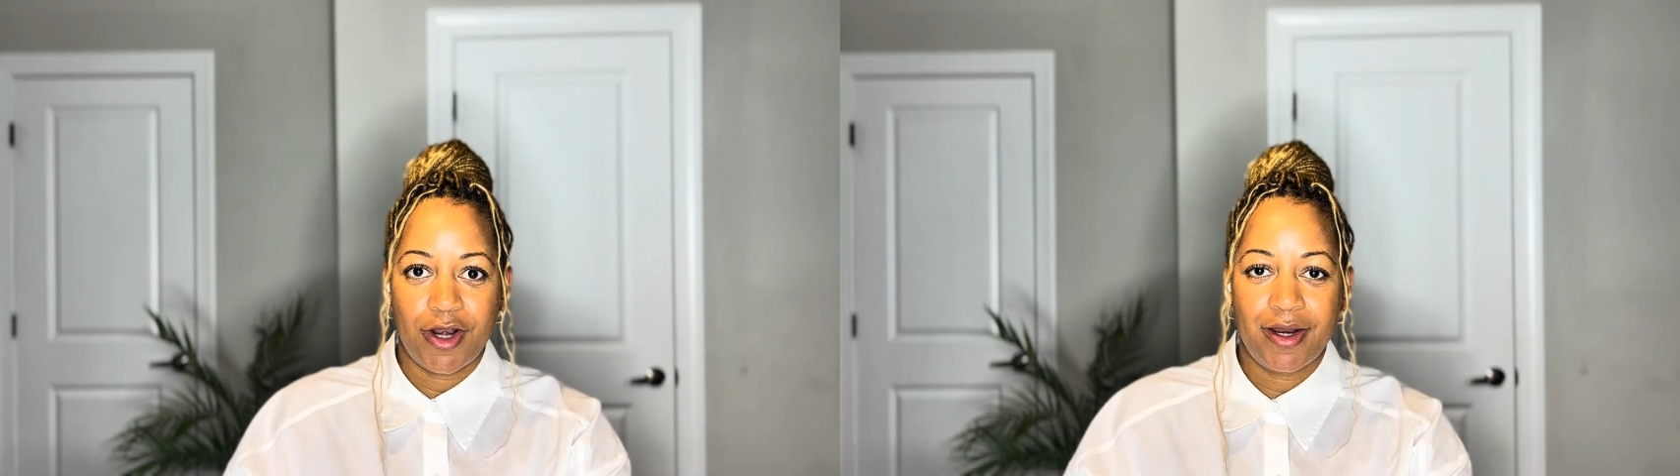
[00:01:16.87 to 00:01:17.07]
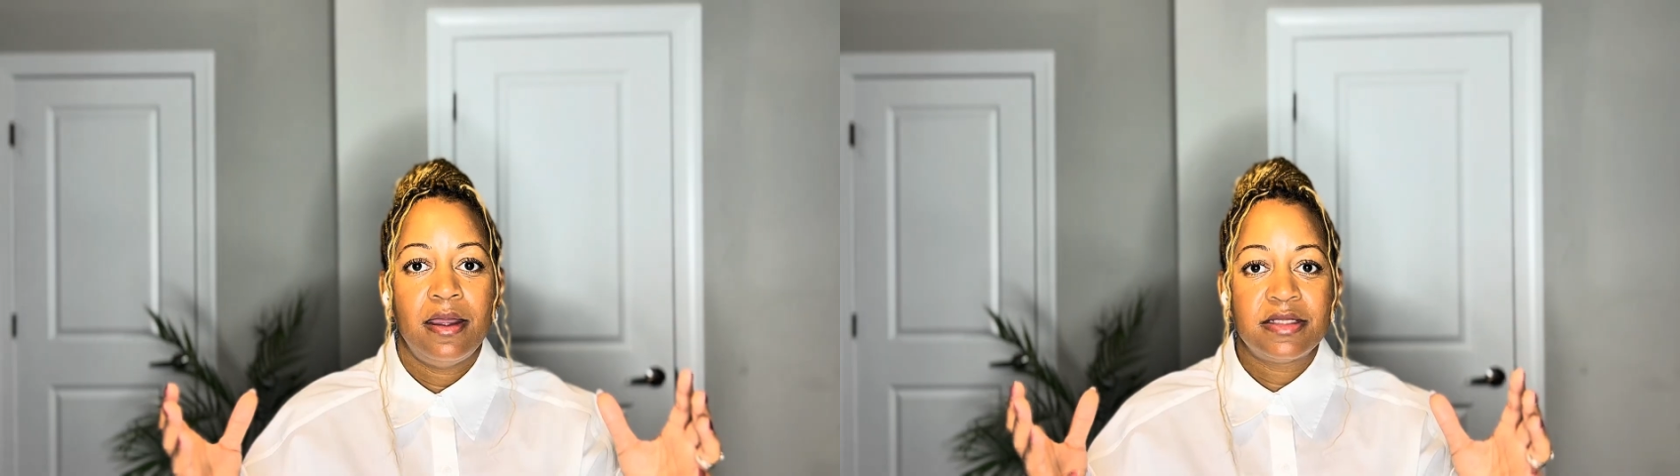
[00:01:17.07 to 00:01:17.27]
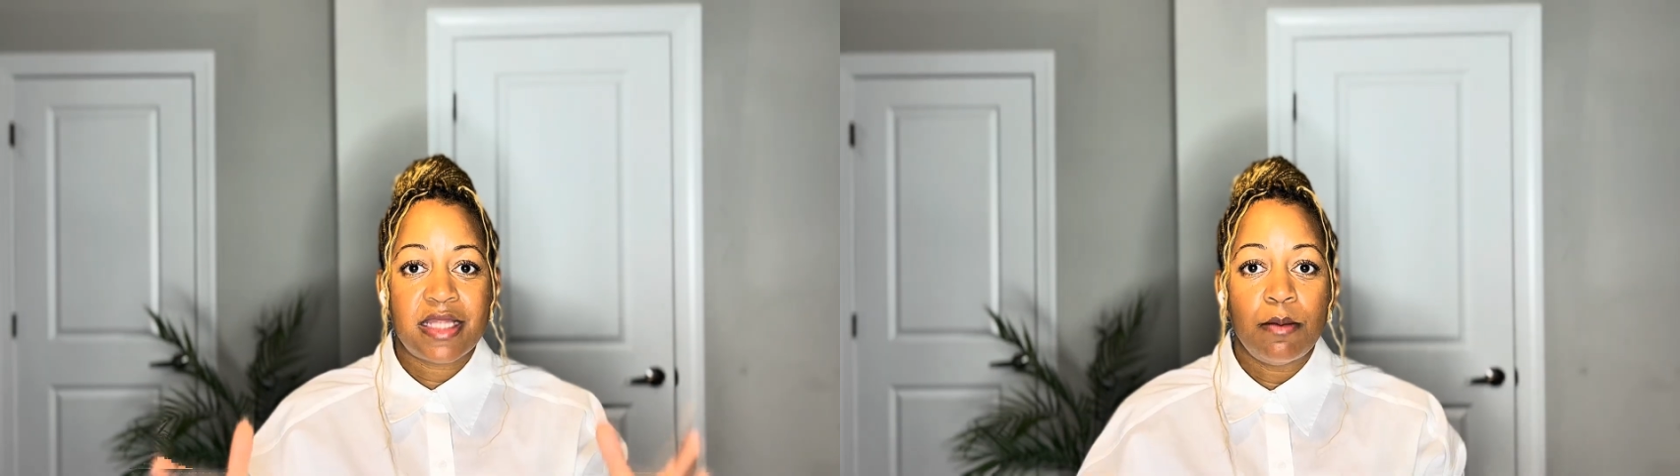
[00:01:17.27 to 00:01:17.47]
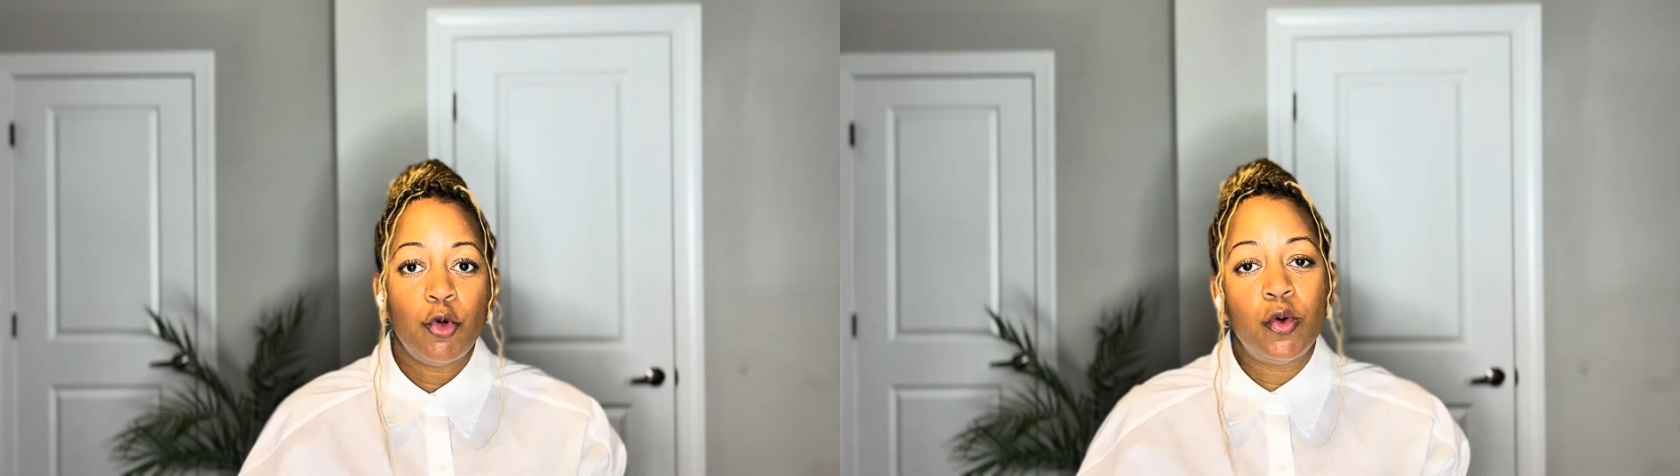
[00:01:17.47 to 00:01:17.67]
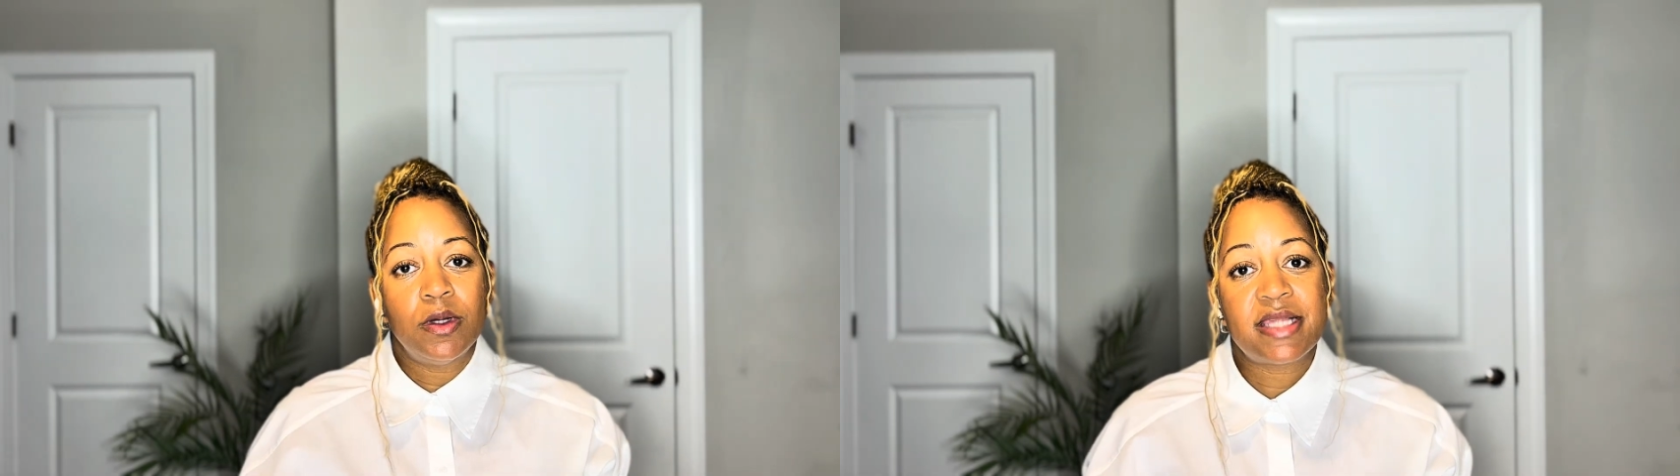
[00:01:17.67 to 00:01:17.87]
And
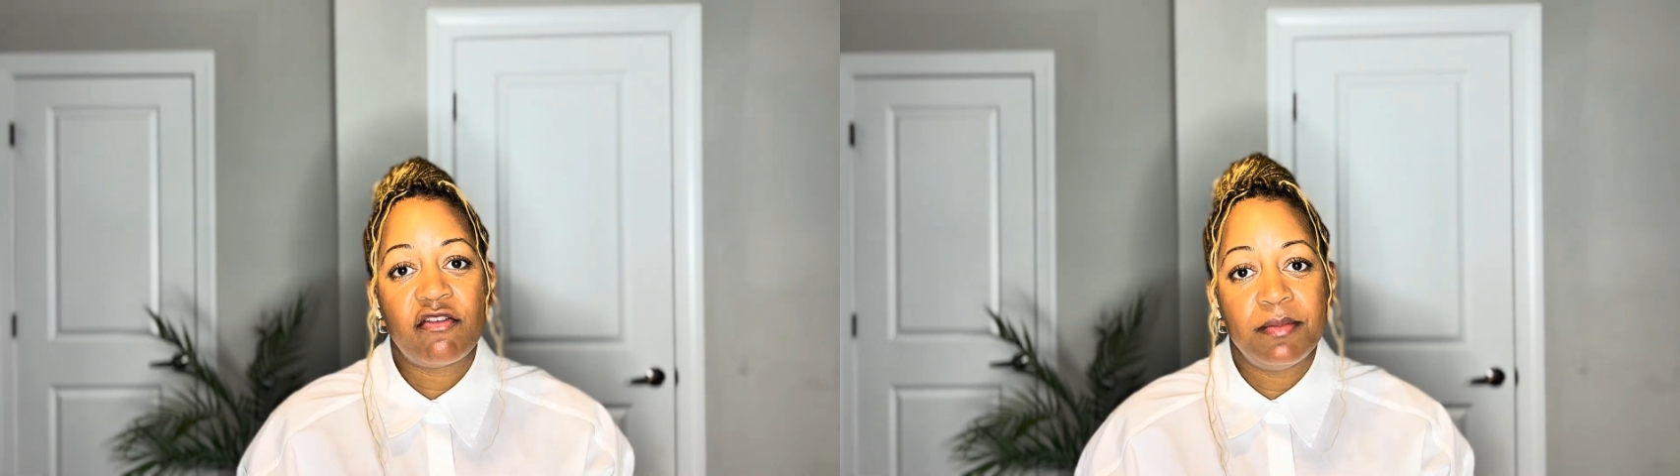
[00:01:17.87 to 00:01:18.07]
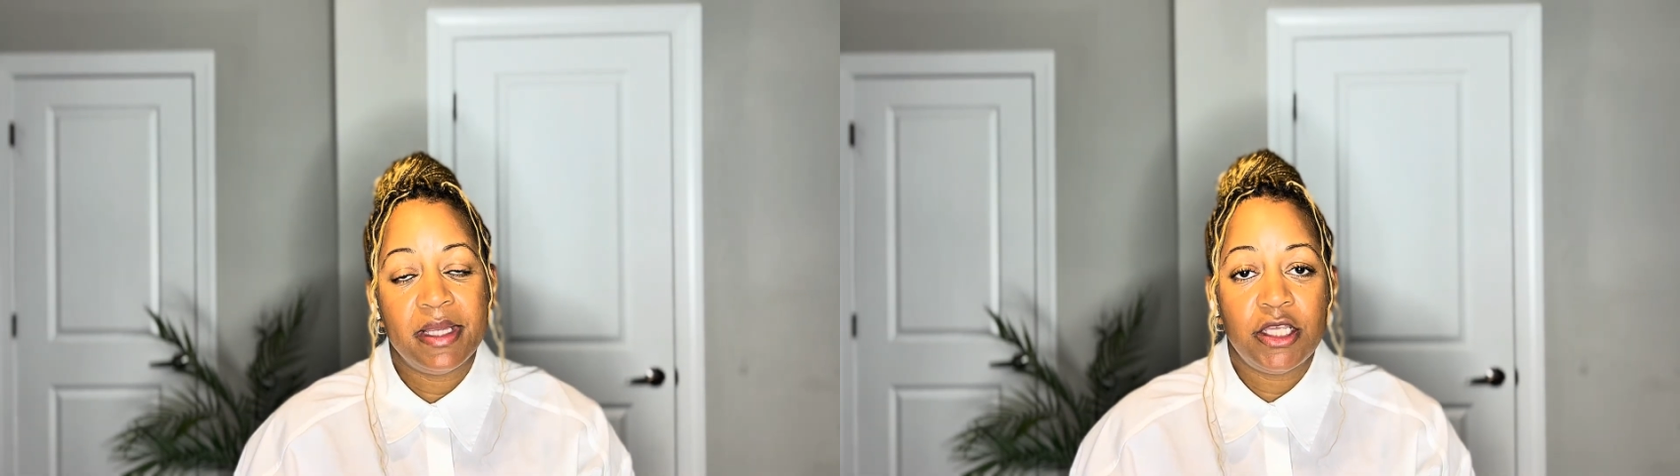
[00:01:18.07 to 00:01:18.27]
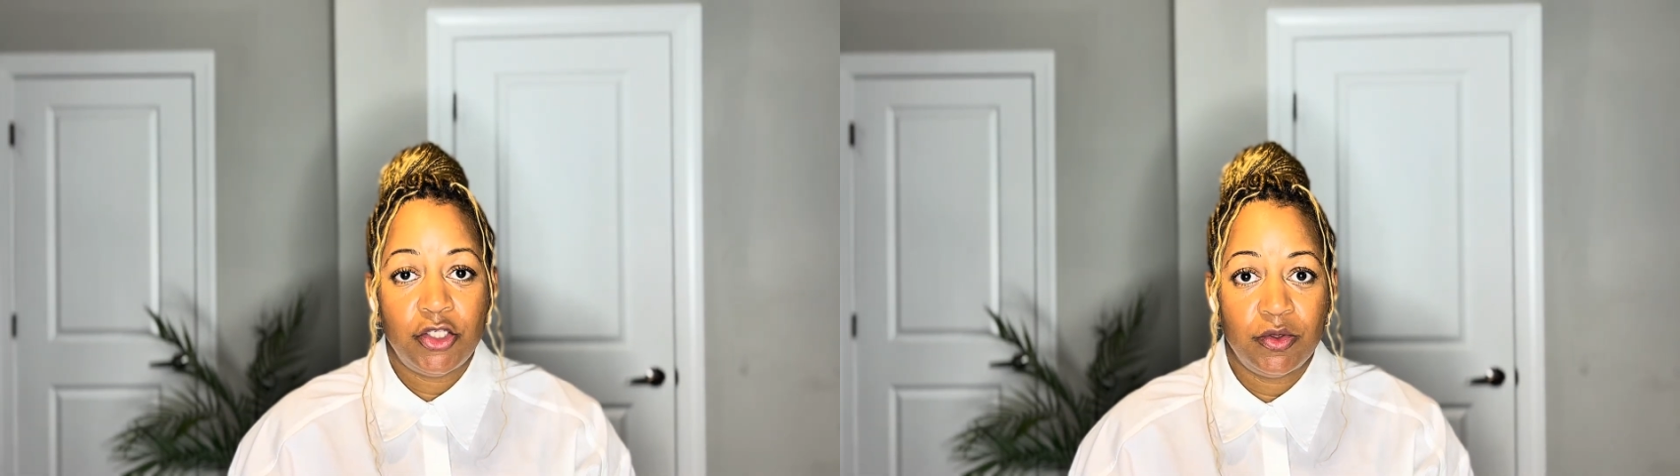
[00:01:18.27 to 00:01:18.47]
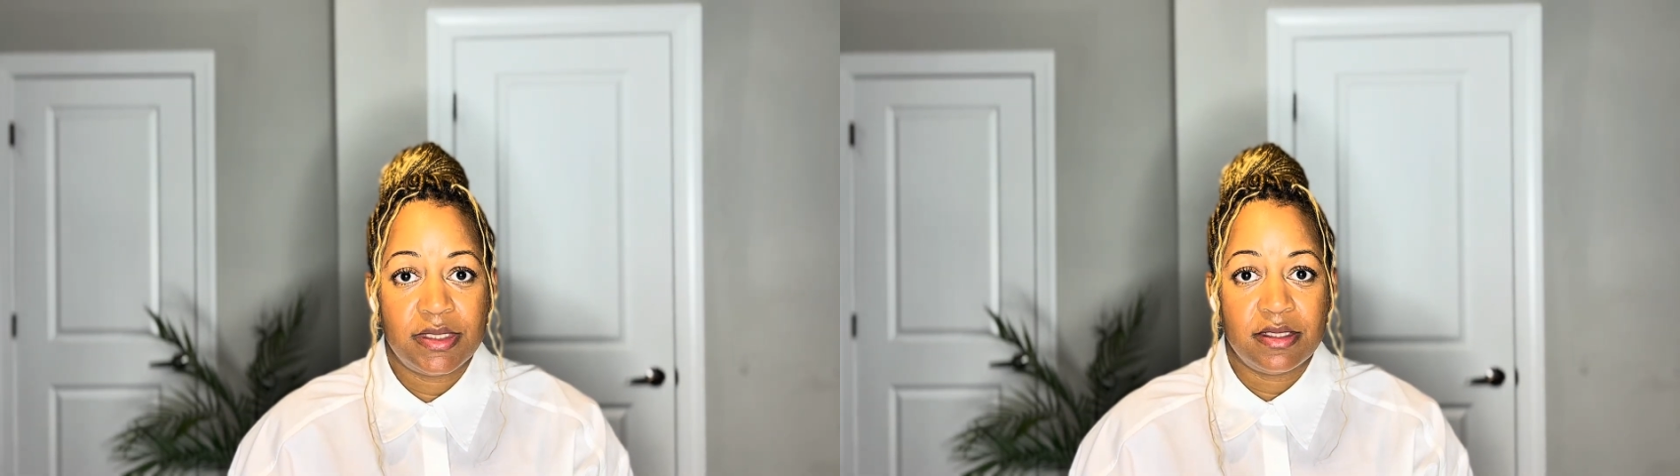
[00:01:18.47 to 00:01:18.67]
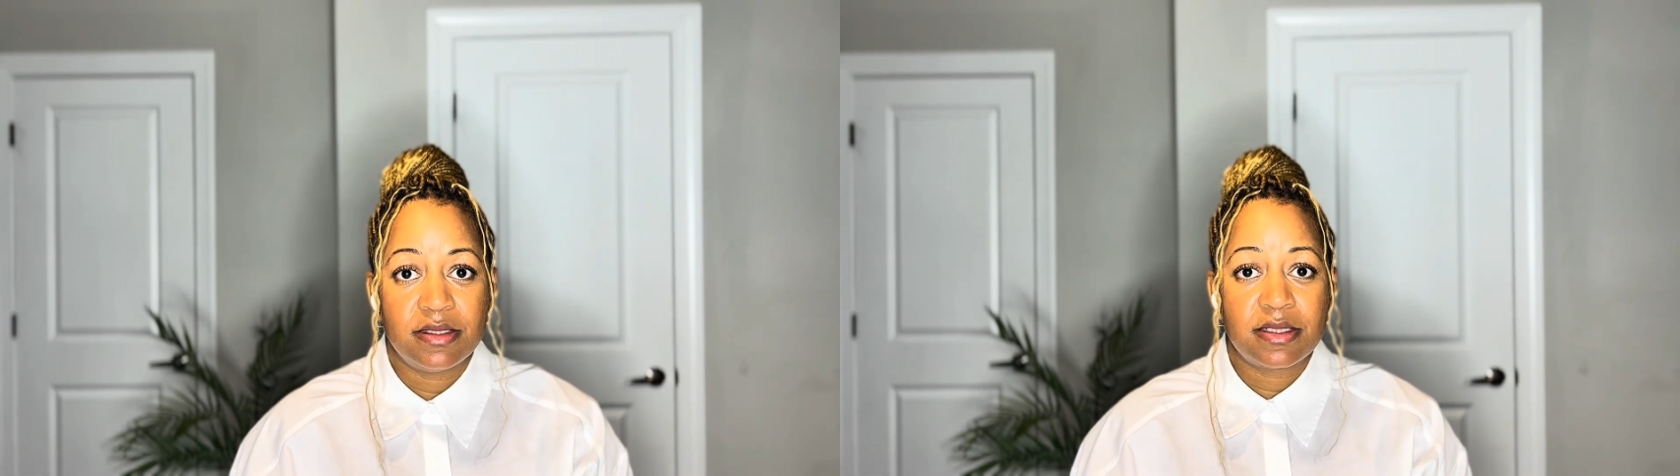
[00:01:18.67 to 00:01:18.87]
stablecoins have many
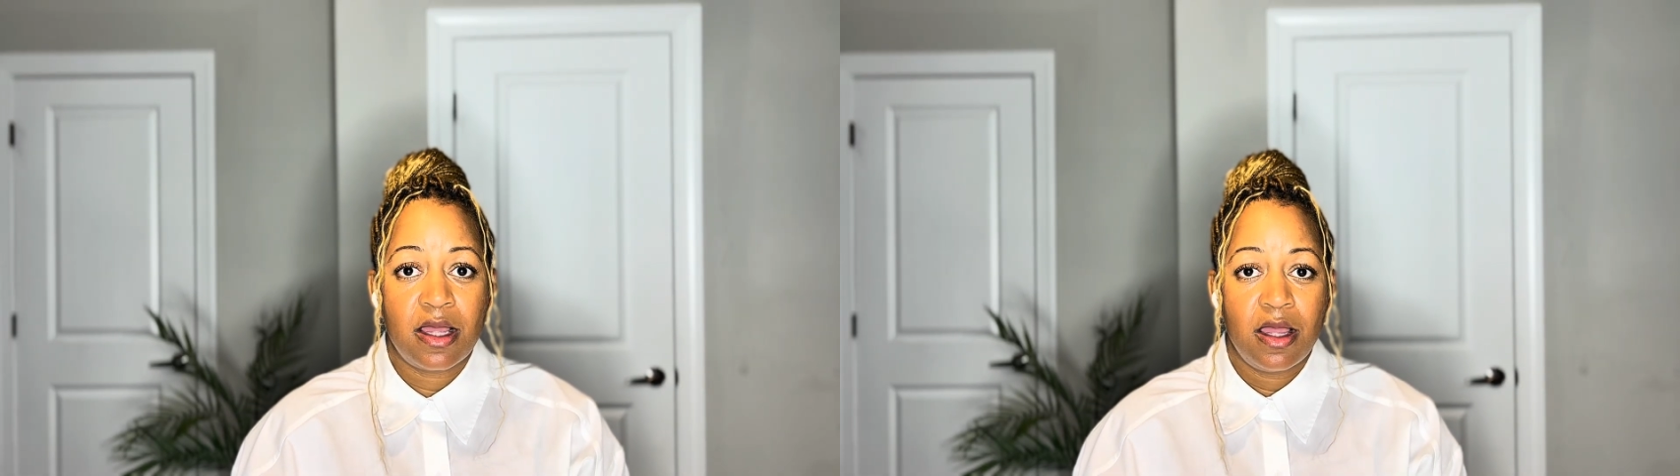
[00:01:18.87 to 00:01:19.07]
uses.